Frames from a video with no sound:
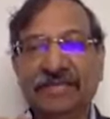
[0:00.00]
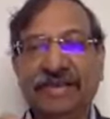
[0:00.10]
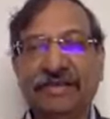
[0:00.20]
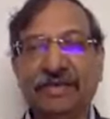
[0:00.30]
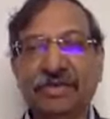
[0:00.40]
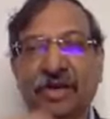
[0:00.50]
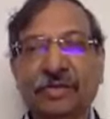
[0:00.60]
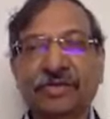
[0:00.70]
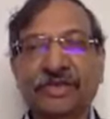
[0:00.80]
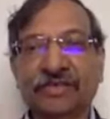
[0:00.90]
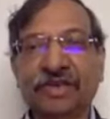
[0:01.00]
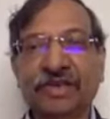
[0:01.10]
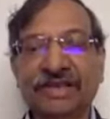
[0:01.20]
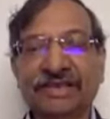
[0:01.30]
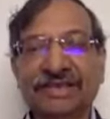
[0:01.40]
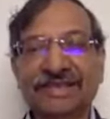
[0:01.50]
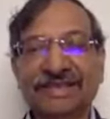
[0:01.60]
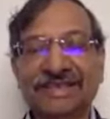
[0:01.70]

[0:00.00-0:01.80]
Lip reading: If you observe your